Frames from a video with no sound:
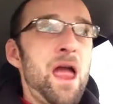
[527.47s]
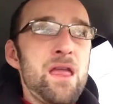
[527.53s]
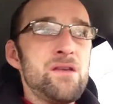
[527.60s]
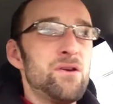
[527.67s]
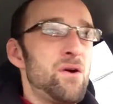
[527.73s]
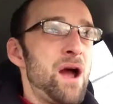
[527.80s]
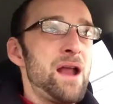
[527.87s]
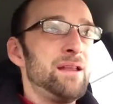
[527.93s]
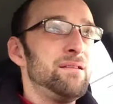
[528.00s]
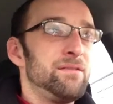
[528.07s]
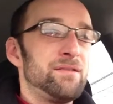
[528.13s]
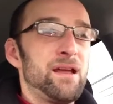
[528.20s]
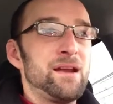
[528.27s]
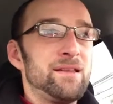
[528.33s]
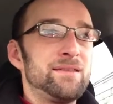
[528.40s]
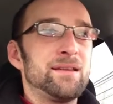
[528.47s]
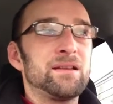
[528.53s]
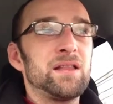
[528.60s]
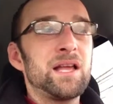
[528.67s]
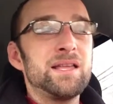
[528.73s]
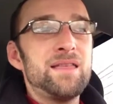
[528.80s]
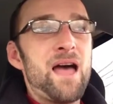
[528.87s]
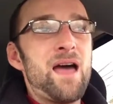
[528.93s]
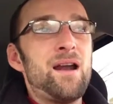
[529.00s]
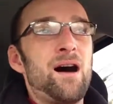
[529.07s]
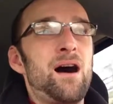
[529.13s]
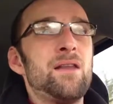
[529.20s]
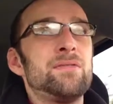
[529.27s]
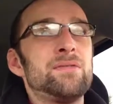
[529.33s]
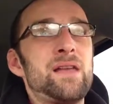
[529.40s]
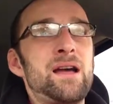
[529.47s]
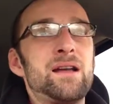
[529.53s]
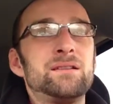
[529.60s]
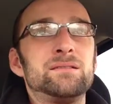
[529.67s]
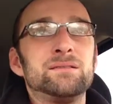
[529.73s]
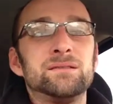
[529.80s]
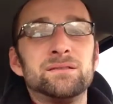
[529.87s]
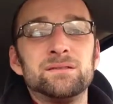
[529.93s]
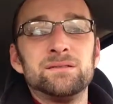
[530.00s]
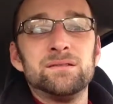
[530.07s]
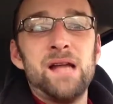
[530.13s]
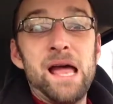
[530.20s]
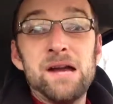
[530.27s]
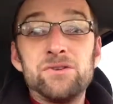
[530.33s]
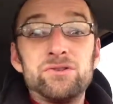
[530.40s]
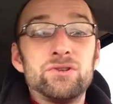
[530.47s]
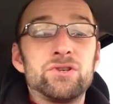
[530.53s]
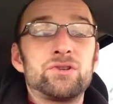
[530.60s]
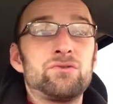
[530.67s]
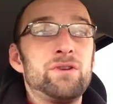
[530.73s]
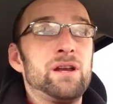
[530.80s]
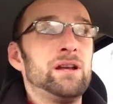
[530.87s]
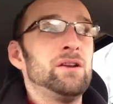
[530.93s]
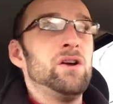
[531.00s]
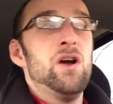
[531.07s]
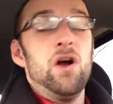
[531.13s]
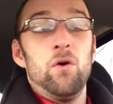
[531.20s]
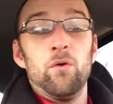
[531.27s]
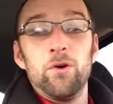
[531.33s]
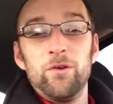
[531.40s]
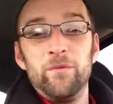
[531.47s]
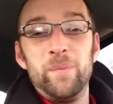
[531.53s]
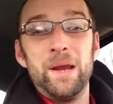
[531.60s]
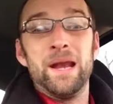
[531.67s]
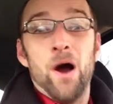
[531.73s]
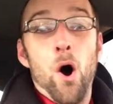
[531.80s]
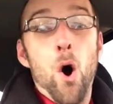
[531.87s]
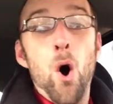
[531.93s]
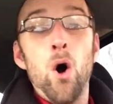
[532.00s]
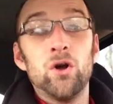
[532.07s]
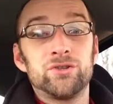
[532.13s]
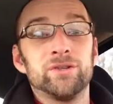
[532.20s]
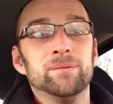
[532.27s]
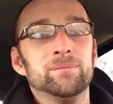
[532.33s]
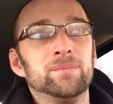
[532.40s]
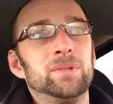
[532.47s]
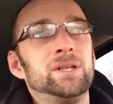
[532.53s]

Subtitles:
anything like that on that extra screen would have been awesome.